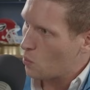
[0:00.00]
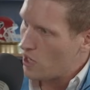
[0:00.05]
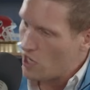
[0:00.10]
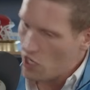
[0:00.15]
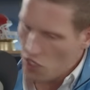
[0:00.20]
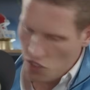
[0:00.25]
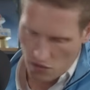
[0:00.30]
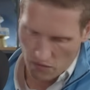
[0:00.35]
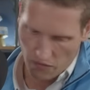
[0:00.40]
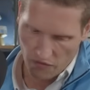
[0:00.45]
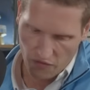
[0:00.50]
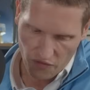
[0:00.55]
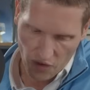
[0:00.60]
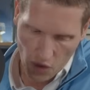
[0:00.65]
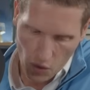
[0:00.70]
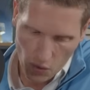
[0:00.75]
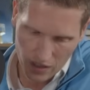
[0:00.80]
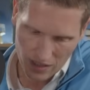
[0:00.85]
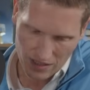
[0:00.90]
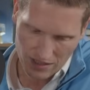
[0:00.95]
we should
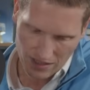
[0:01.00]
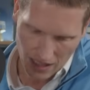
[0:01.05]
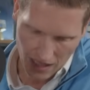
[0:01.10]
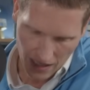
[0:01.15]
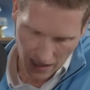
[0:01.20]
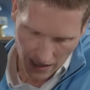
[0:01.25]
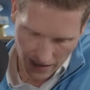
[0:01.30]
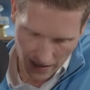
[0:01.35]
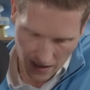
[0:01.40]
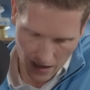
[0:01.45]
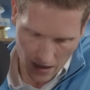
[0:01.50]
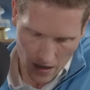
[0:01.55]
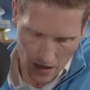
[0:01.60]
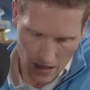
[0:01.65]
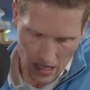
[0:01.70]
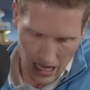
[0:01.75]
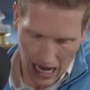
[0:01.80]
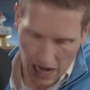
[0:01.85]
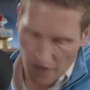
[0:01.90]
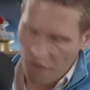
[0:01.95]
focus on
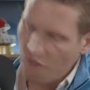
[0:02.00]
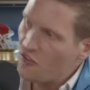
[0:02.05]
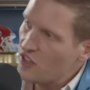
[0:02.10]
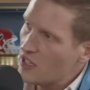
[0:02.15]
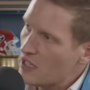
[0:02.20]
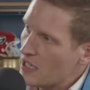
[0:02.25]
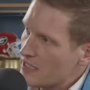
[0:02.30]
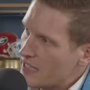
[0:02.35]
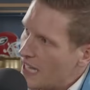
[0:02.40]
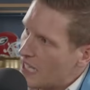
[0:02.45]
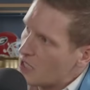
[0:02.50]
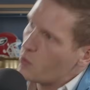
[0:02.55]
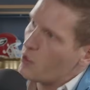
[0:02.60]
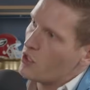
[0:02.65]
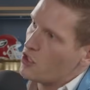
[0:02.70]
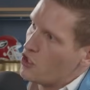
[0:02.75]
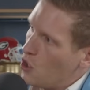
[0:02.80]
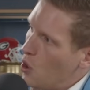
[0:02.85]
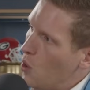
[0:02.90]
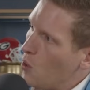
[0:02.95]
I feel like that's
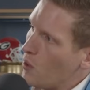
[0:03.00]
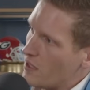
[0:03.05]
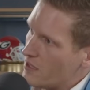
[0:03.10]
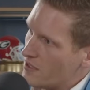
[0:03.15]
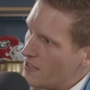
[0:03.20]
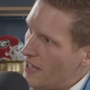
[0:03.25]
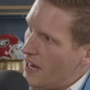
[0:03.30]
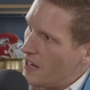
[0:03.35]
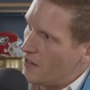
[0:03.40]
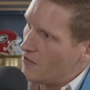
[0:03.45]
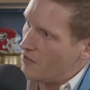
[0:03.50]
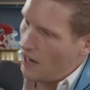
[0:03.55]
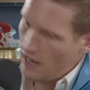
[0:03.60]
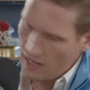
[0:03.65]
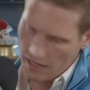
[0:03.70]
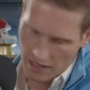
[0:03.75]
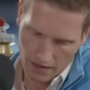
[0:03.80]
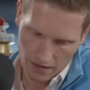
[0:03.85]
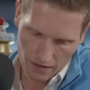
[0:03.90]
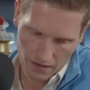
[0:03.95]
what Joel is saying right
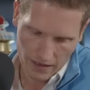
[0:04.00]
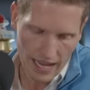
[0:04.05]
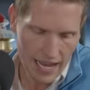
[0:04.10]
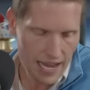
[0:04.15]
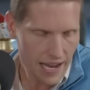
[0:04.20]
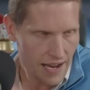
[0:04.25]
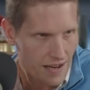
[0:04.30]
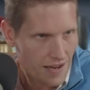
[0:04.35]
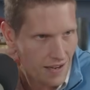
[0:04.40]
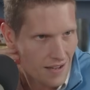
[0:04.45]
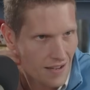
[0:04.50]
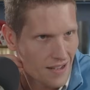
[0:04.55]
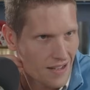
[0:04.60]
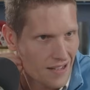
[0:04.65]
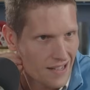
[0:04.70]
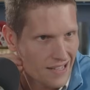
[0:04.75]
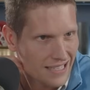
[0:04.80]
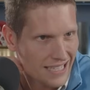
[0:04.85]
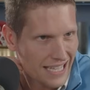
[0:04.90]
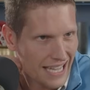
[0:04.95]
here. Hey,
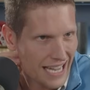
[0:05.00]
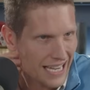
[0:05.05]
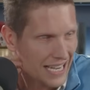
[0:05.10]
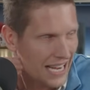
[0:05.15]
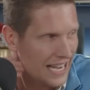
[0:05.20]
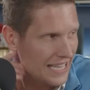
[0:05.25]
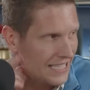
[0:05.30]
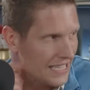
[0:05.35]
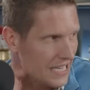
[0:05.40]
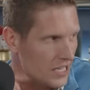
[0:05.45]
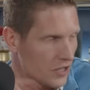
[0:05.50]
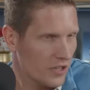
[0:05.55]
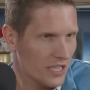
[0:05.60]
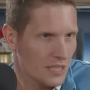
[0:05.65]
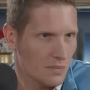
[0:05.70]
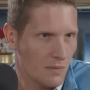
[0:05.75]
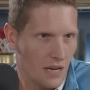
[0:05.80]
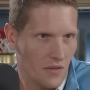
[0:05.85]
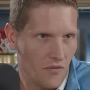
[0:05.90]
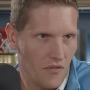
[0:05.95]
can I
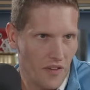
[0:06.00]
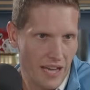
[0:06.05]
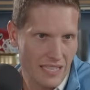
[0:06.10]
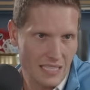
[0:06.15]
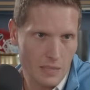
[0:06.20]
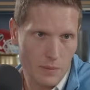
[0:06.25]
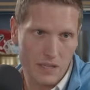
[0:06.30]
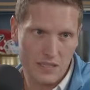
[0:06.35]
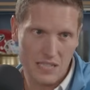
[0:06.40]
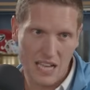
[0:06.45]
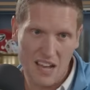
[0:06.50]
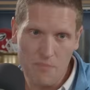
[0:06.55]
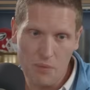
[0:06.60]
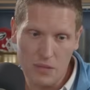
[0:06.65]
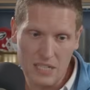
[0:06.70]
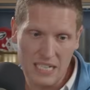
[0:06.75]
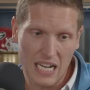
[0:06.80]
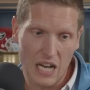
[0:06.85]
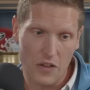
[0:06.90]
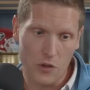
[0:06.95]
decrease my investing? Because I've
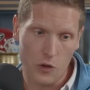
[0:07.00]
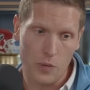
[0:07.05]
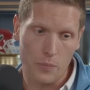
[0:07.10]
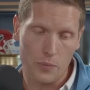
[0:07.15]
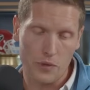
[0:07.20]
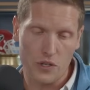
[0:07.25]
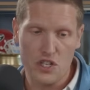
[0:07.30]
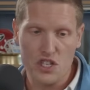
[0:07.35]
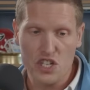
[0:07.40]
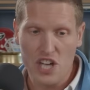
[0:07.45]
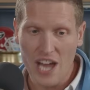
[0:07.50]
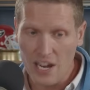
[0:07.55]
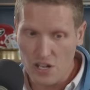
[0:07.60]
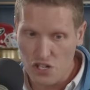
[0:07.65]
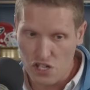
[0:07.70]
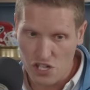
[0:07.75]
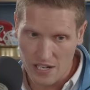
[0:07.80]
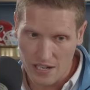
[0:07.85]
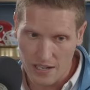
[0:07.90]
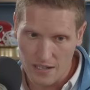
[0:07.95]
put together a
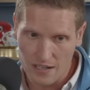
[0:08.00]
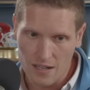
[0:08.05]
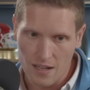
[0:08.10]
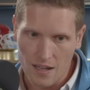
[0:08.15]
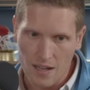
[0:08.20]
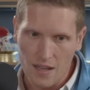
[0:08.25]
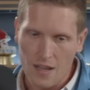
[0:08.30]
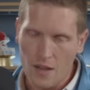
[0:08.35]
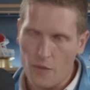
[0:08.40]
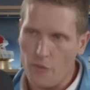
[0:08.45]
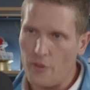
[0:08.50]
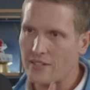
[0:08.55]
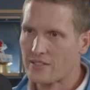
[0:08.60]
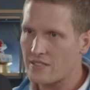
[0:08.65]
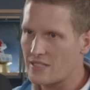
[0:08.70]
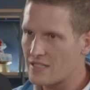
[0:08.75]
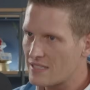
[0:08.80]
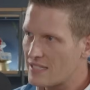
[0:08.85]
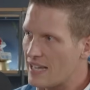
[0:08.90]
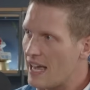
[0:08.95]
projection that
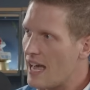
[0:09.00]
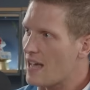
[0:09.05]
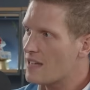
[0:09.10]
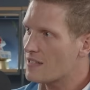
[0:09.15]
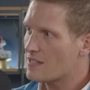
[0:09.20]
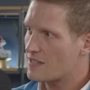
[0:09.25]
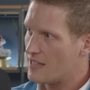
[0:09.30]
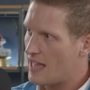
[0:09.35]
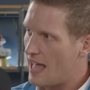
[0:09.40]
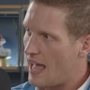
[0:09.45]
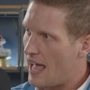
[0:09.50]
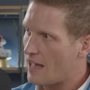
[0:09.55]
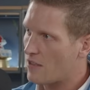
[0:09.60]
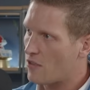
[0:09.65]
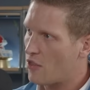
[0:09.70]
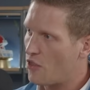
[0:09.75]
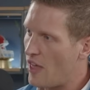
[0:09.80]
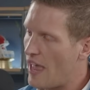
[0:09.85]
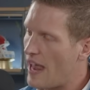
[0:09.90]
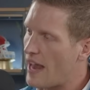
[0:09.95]
says that
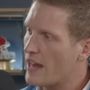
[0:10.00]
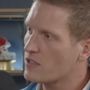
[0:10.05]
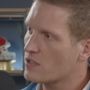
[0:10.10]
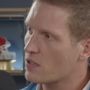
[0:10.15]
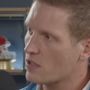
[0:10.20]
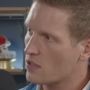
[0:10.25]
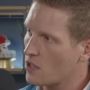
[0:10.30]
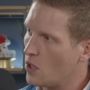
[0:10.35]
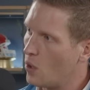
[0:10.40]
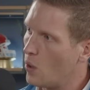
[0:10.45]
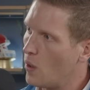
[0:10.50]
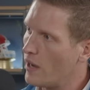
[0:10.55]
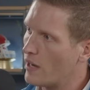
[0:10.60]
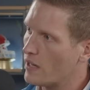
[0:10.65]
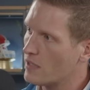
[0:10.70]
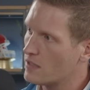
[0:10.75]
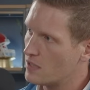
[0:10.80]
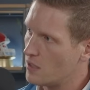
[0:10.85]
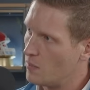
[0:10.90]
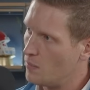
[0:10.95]
things are
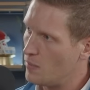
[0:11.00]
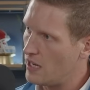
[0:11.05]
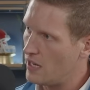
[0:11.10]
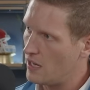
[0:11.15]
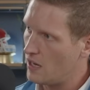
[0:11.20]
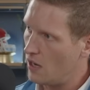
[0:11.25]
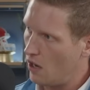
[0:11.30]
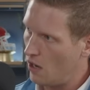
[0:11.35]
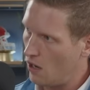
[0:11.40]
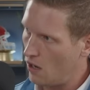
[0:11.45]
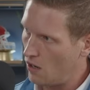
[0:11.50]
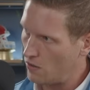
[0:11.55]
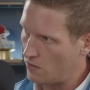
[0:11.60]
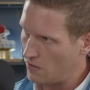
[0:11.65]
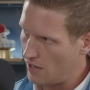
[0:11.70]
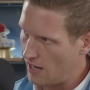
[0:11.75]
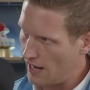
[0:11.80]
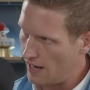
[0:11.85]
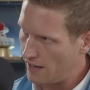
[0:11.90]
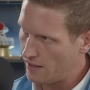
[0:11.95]
going to be all
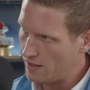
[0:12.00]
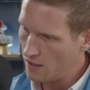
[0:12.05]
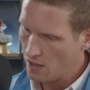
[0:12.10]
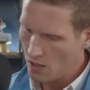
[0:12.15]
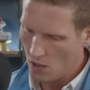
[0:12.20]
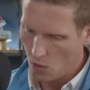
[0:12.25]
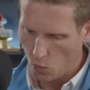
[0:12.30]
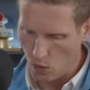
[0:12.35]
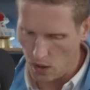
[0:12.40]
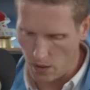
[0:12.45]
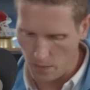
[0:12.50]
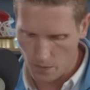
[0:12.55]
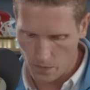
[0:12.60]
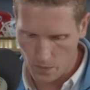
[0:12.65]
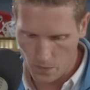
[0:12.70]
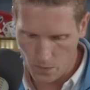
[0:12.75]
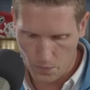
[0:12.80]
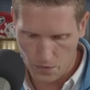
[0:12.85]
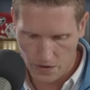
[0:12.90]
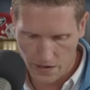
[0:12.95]
right. Well,
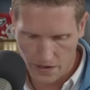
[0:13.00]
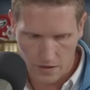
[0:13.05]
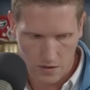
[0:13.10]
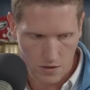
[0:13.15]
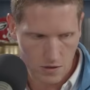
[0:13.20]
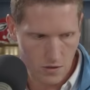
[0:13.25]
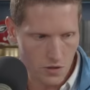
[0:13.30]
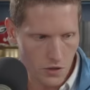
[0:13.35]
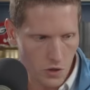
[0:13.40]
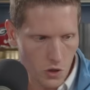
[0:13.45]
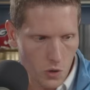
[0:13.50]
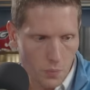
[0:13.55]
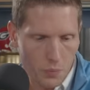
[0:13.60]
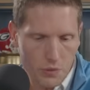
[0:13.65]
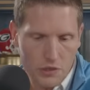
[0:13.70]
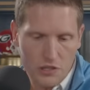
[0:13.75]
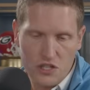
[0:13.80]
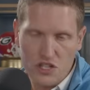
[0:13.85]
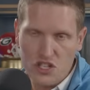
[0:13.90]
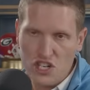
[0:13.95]
Brian, do
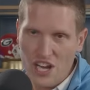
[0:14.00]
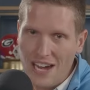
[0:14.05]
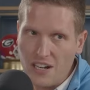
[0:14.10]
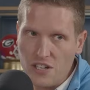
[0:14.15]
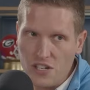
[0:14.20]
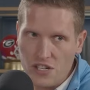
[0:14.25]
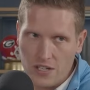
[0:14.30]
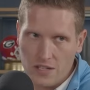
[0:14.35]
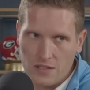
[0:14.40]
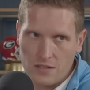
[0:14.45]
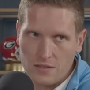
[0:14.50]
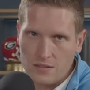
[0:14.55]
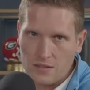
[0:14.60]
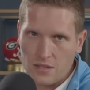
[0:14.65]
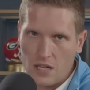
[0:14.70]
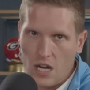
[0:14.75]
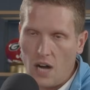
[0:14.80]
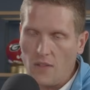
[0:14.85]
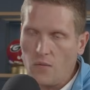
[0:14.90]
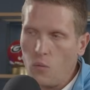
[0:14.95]
projections
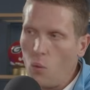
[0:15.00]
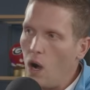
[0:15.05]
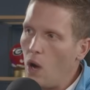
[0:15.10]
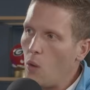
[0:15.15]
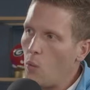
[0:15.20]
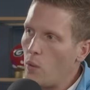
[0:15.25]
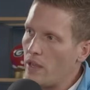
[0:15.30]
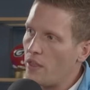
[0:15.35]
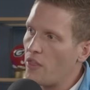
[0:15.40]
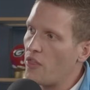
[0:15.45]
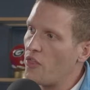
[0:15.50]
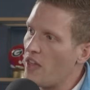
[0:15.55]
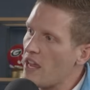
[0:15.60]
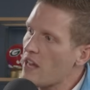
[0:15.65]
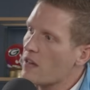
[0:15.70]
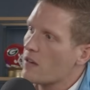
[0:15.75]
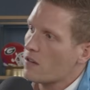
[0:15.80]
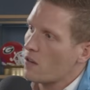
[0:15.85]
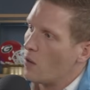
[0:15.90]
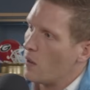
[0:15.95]
of what we
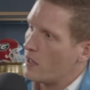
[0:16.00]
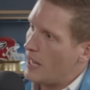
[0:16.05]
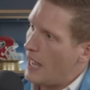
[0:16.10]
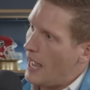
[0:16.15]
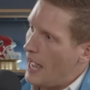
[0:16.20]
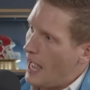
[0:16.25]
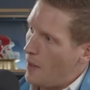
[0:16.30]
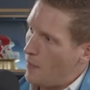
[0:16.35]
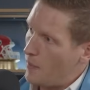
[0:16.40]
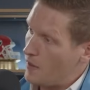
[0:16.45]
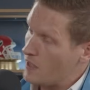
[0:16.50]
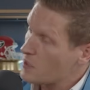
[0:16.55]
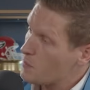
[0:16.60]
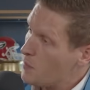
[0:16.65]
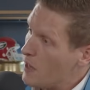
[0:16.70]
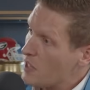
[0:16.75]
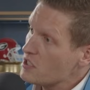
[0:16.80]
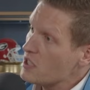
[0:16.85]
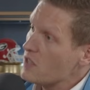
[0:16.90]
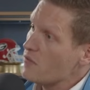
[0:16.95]
think are going to happen,
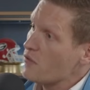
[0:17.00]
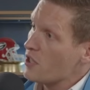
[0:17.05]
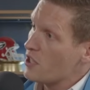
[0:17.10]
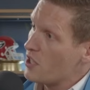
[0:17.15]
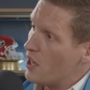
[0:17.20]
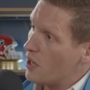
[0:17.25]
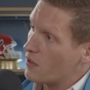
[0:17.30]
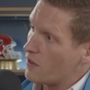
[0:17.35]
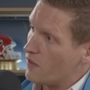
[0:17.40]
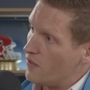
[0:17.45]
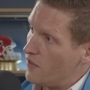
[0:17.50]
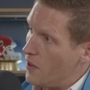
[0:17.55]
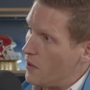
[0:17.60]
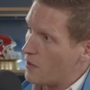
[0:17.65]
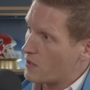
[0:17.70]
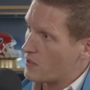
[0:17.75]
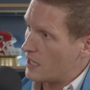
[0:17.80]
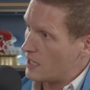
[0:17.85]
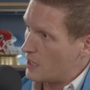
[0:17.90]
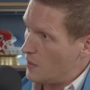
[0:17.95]
especially for younger
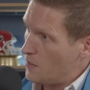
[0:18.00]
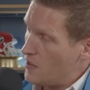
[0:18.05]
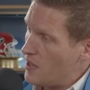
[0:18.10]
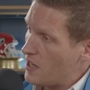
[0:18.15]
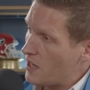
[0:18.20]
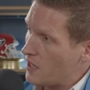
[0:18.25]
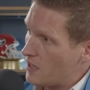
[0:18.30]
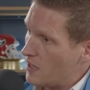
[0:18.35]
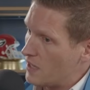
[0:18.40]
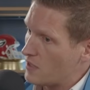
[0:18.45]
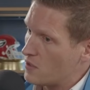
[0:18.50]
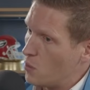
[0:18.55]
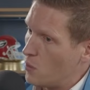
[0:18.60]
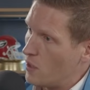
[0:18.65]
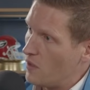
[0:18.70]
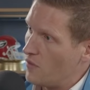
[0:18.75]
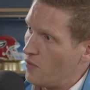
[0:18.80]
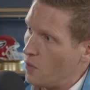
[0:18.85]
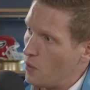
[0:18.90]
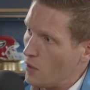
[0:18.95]
folks. Like I'm thinking like
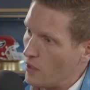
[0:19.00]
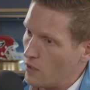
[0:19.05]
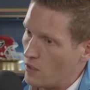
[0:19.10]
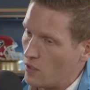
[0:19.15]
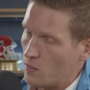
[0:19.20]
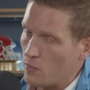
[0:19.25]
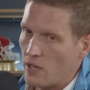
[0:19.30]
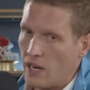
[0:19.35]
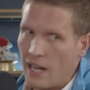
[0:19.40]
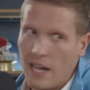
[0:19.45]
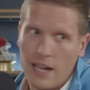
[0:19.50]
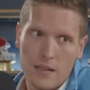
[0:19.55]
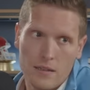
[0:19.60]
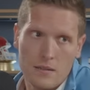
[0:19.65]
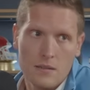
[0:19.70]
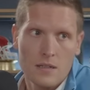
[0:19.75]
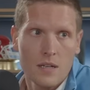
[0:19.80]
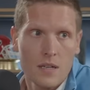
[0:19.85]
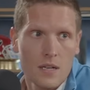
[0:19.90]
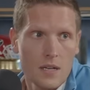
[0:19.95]
24 year old
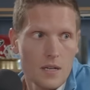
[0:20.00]
Brian